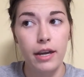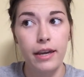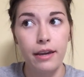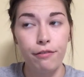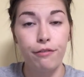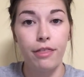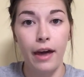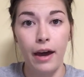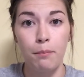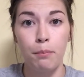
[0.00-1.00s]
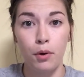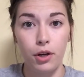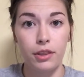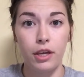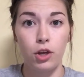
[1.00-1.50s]
if that
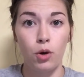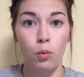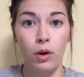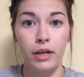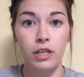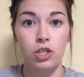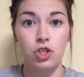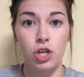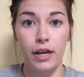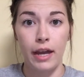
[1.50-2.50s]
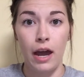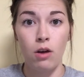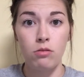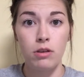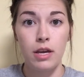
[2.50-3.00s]
book that you're wanting to check out